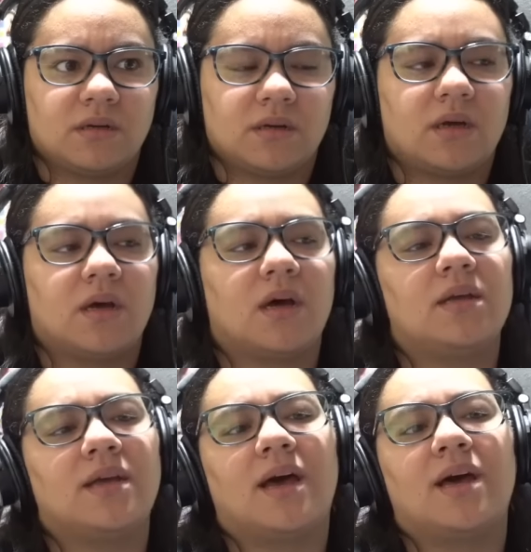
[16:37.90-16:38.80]
Uh,
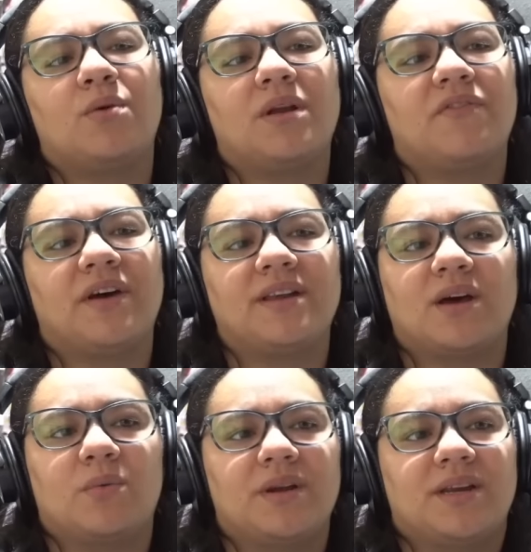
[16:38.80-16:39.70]
yeah, I don't want to find
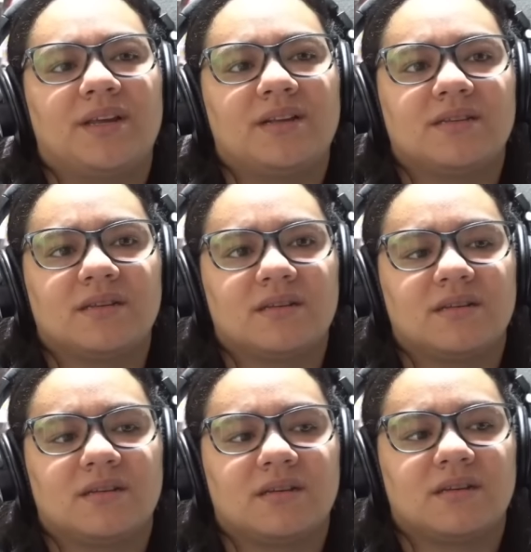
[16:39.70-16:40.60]
out what it is.
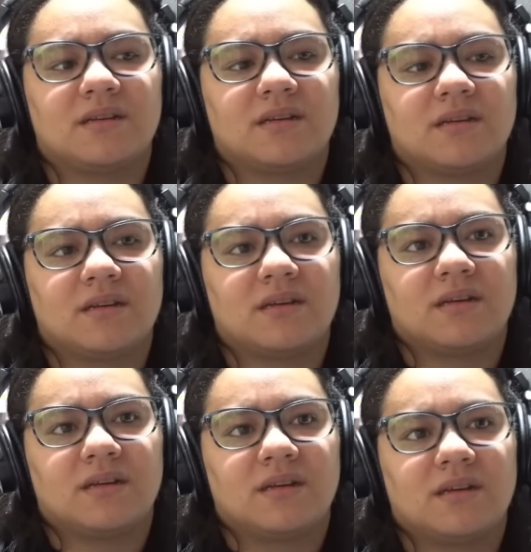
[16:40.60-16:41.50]
Any other way
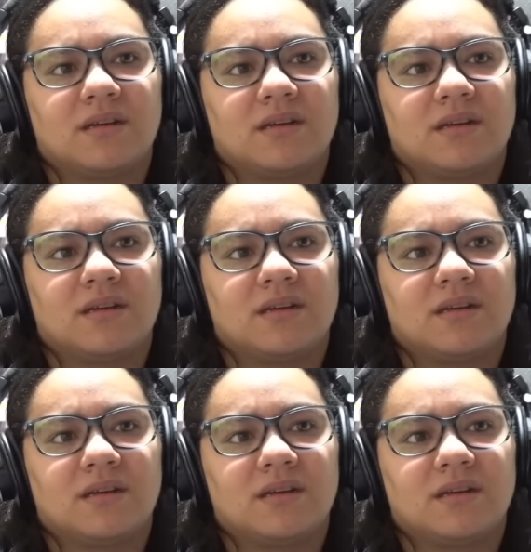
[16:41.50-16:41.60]
around?